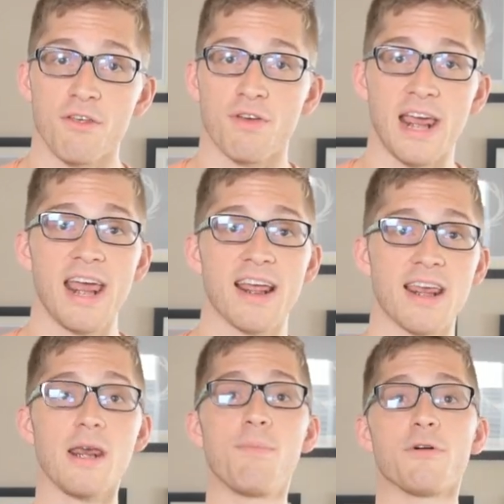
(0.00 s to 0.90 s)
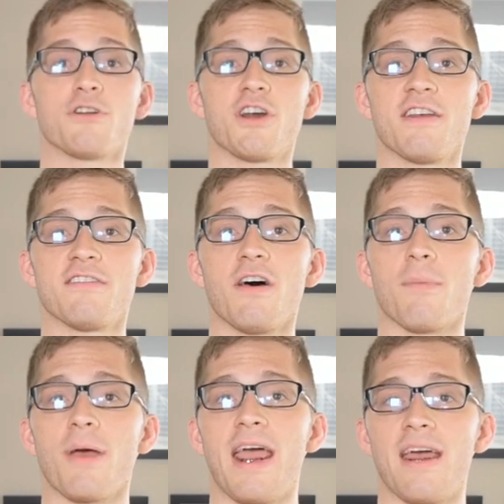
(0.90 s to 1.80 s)
You can't keep your chest
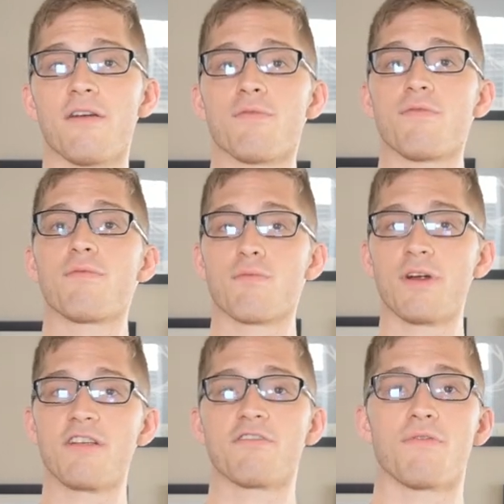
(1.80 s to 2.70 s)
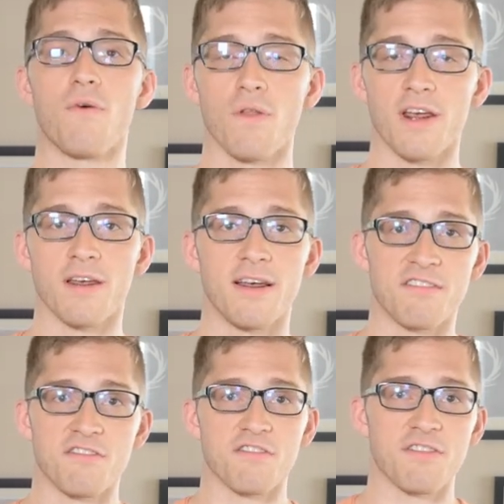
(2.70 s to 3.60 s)
up and reach fully.
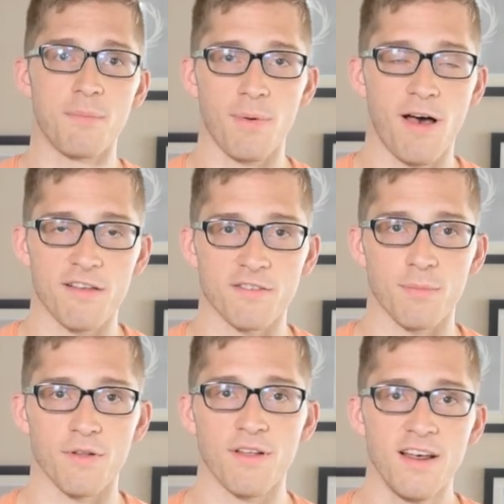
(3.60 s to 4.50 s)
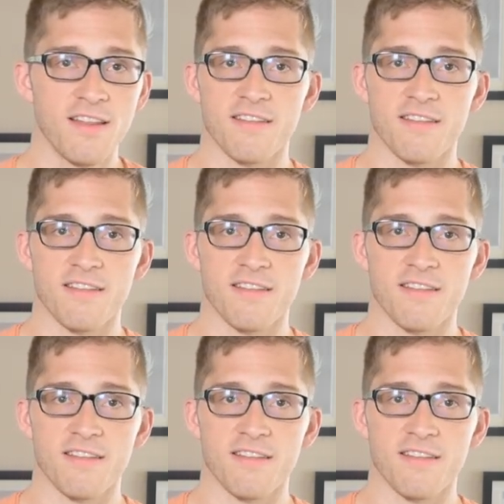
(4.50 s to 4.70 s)
It's just impossible.